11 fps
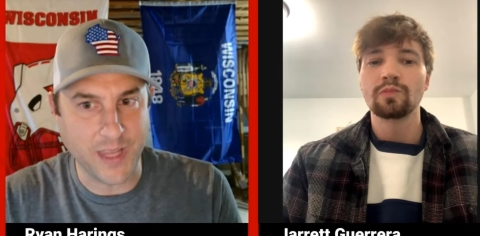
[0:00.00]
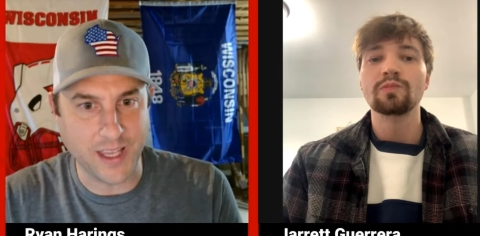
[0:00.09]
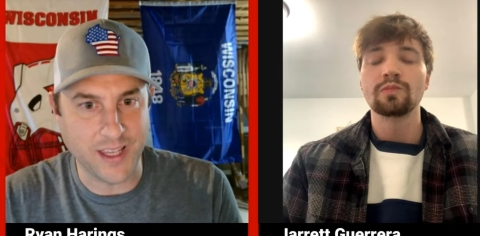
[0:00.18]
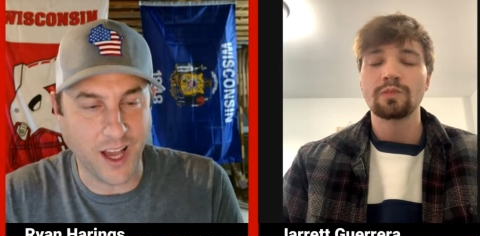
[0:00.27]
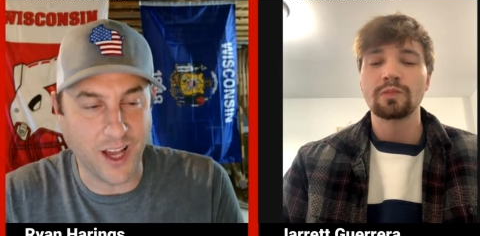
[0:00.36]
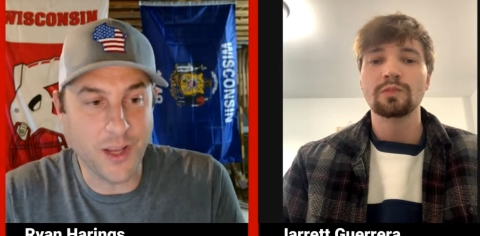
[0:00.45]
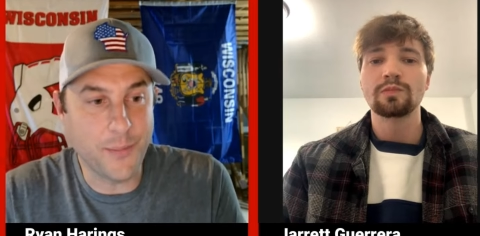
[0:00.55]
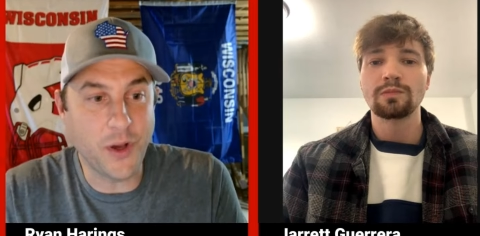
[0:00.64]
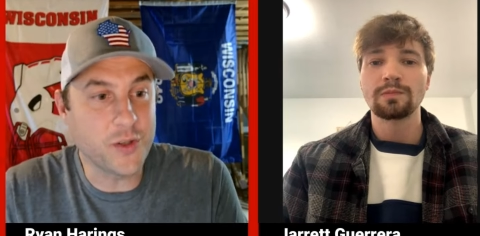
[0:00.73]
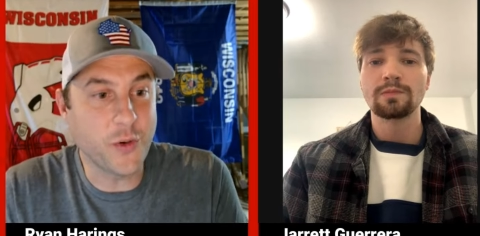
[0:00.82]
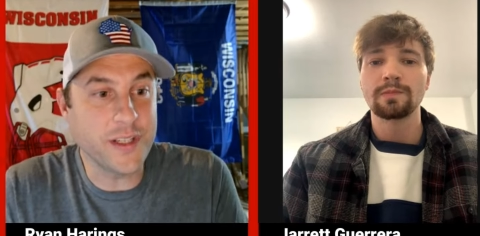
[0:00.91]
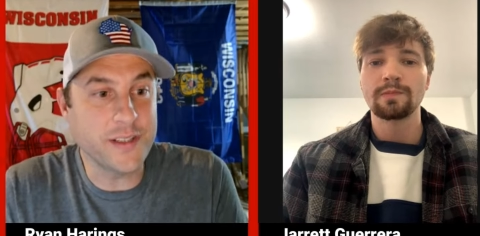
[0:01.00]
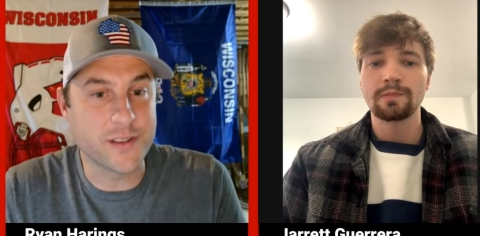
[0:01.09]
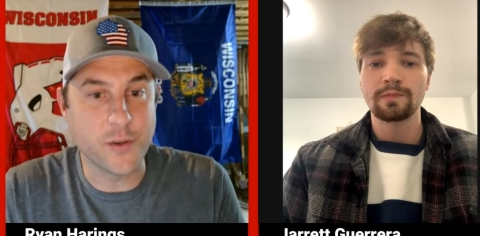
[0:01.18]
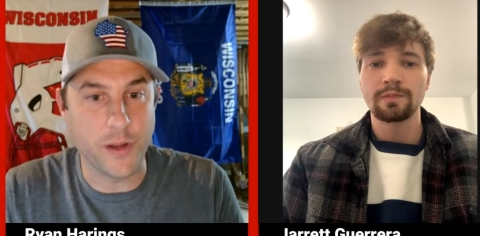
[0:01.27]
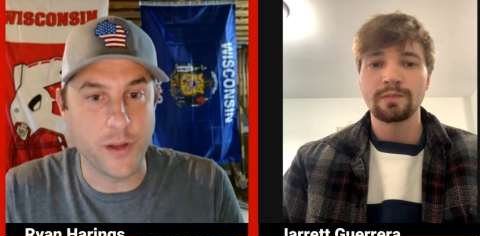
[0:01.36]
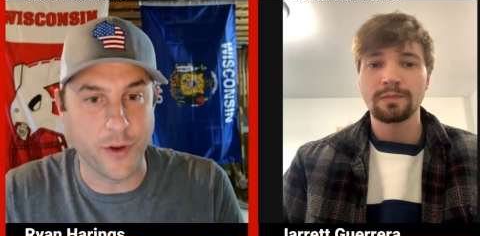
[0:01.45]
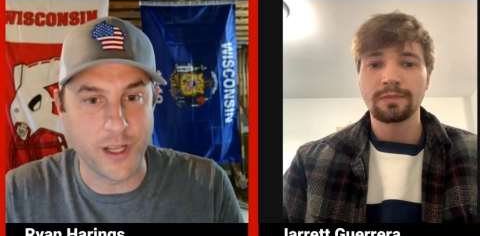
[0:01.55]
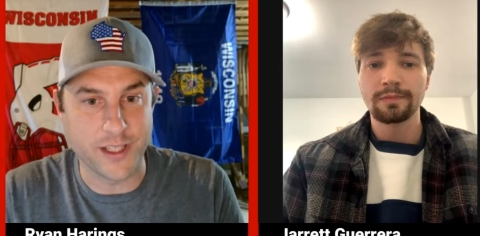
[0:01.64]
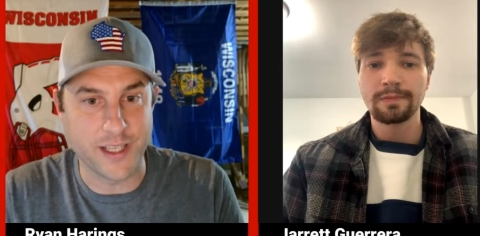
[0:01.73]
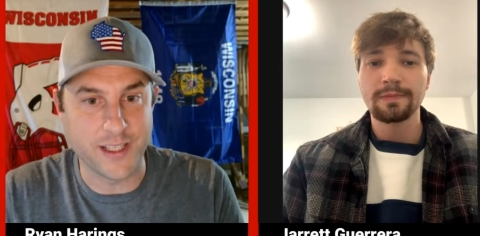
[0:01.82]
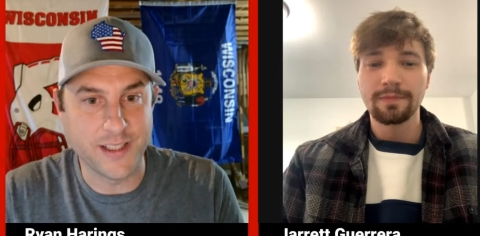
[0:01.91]
Speaker 1: a la Paul Chryst, quite
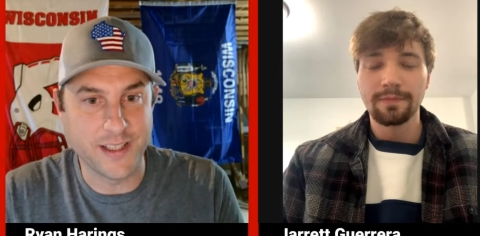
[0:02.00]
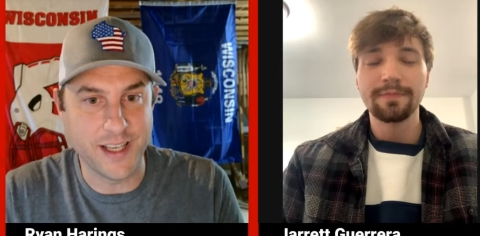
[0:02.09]
frankly,